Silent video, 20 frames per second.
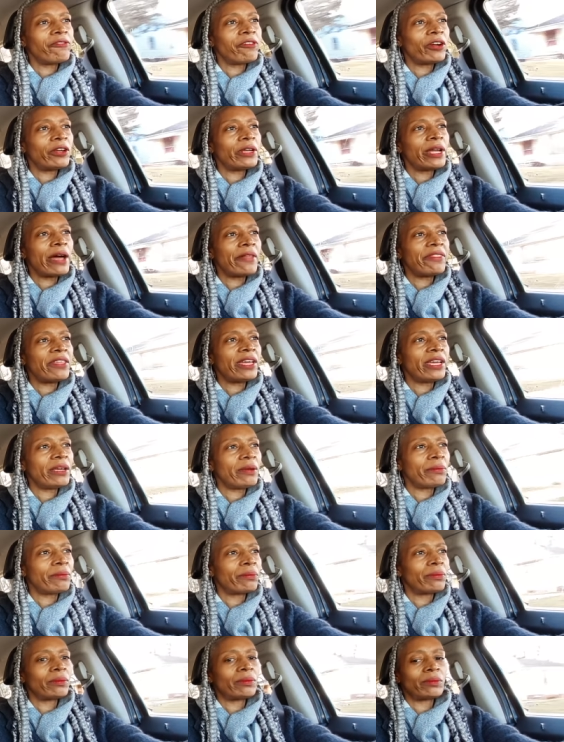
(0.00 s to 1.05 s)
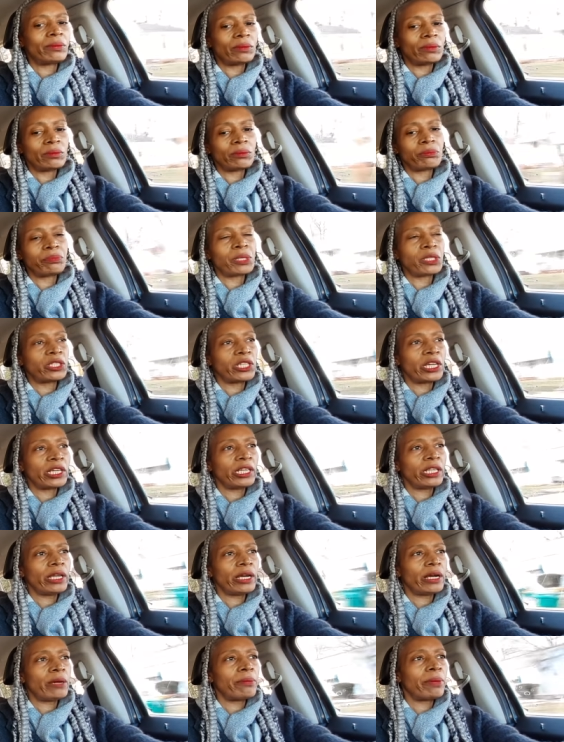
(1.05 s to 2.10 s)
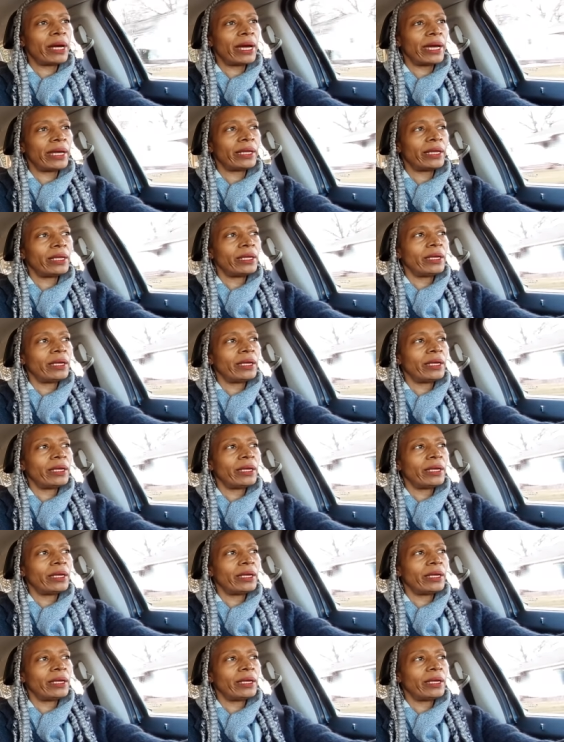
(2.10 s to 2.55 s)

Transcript: for nothing particular, but